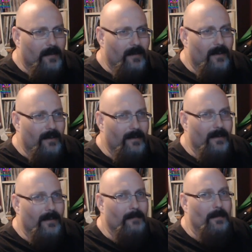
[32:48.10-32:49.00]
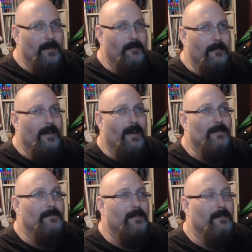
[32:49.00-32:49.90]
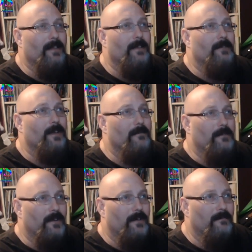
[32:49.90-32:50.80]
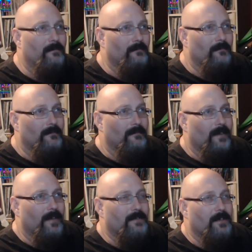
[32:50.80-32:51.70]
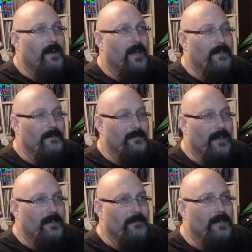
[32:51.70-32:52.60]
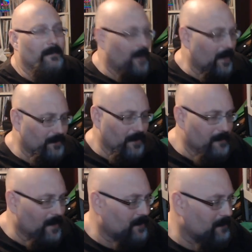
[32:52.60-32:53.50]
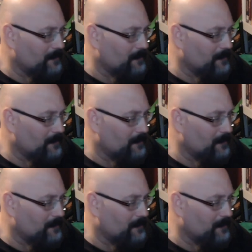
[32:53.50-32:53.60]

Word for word: to, be, to, be, honest with you, but I love the Coco, And so I had to do I had to do something. I should mention, by